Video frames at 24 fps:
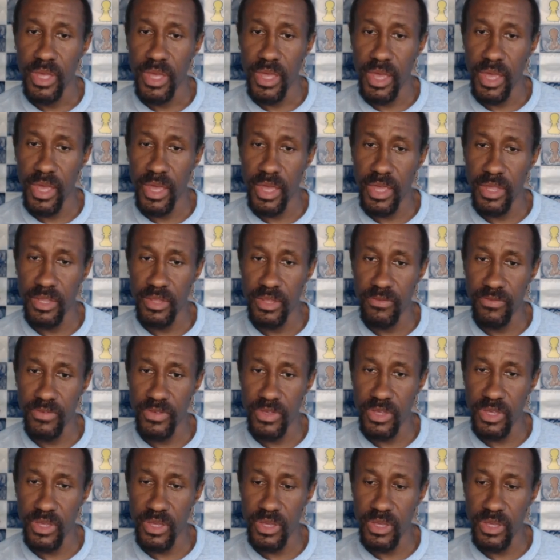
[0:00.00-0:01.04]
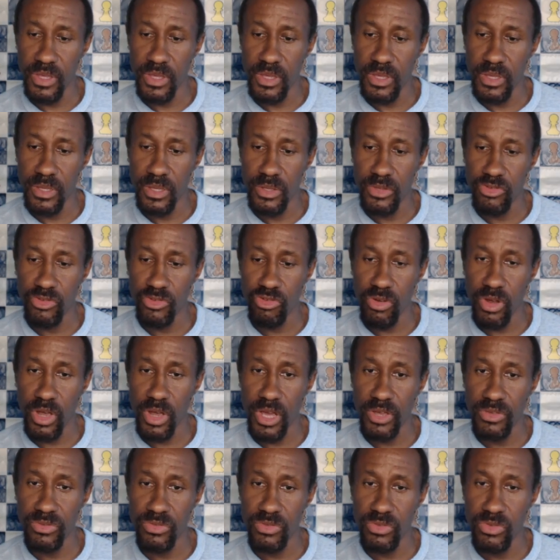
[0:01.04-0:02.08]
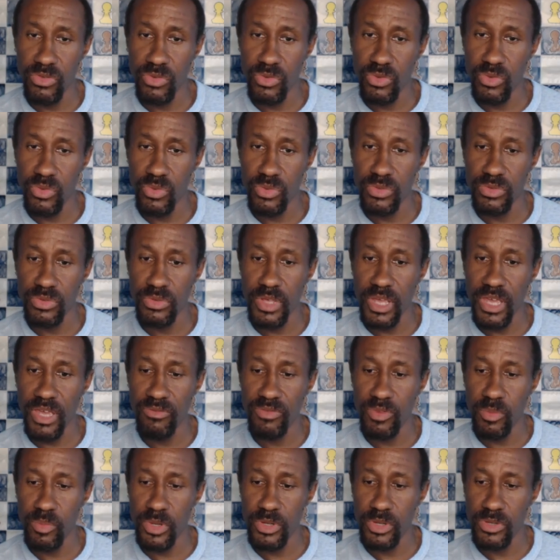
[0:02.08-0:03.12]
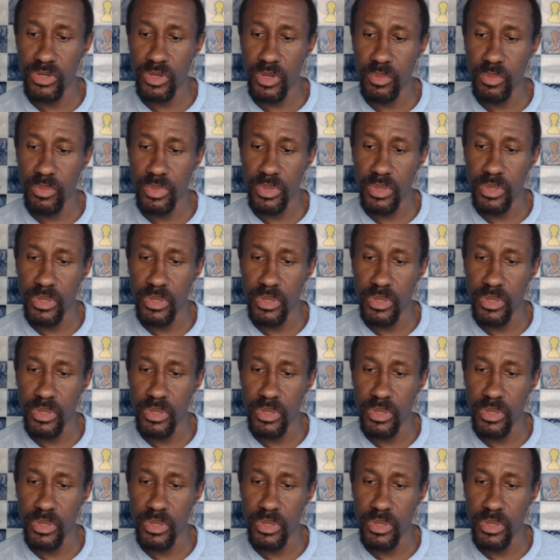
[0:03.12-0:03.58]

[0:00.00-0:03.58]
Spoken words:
And if he tries to save the bishop